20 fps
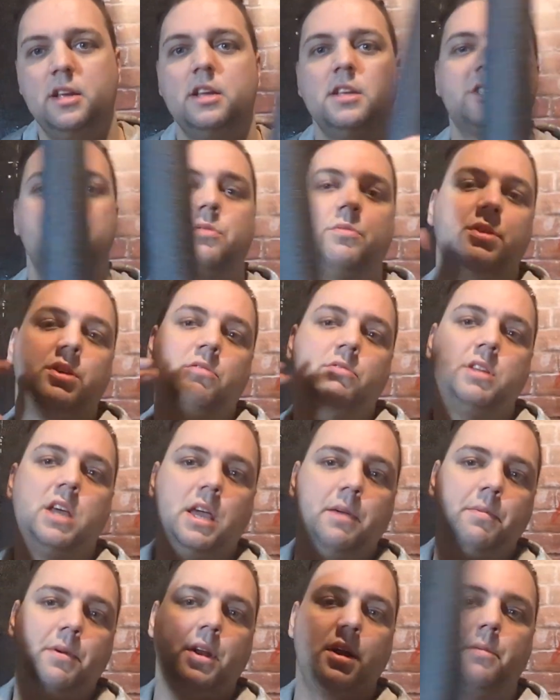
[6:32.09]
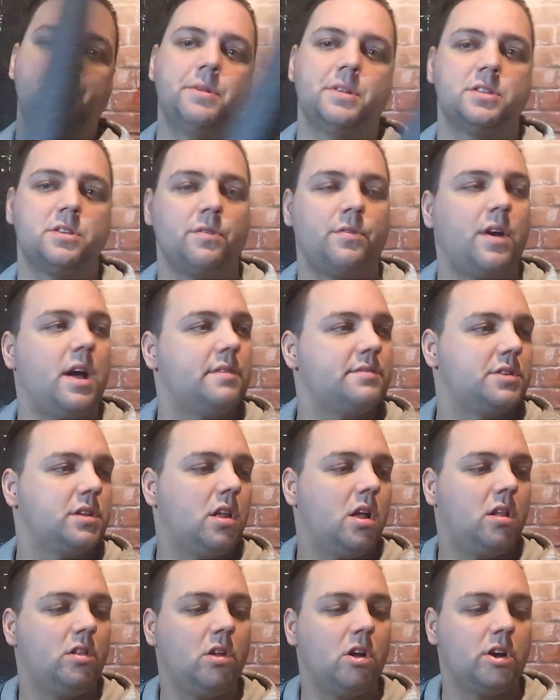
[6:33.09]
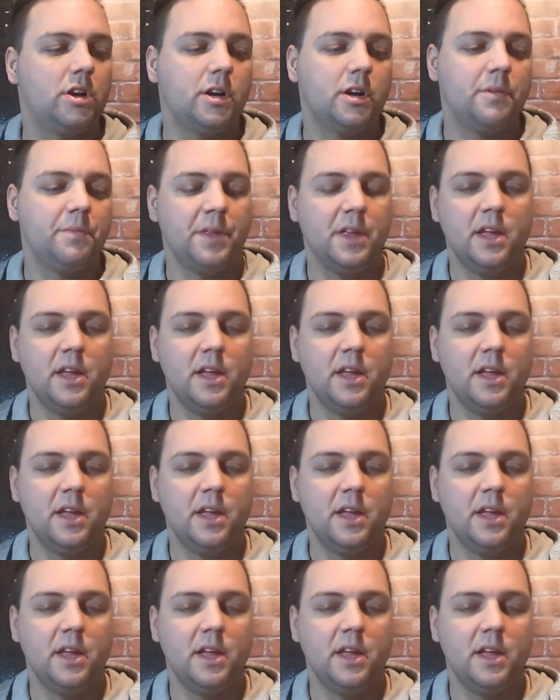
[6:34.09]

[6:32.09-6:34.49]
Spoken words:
So when you tape it up, it survives a lot longer.